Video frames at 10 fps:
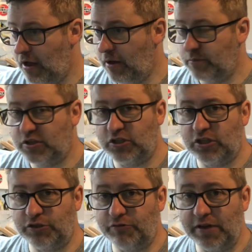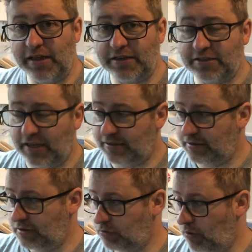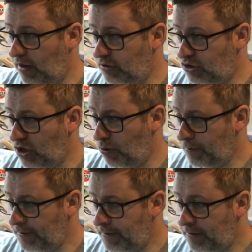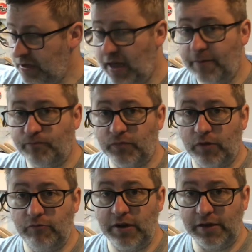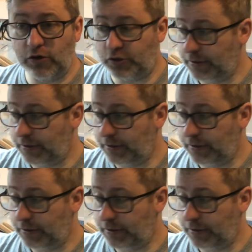So she's really excited as well. So yeah, really good.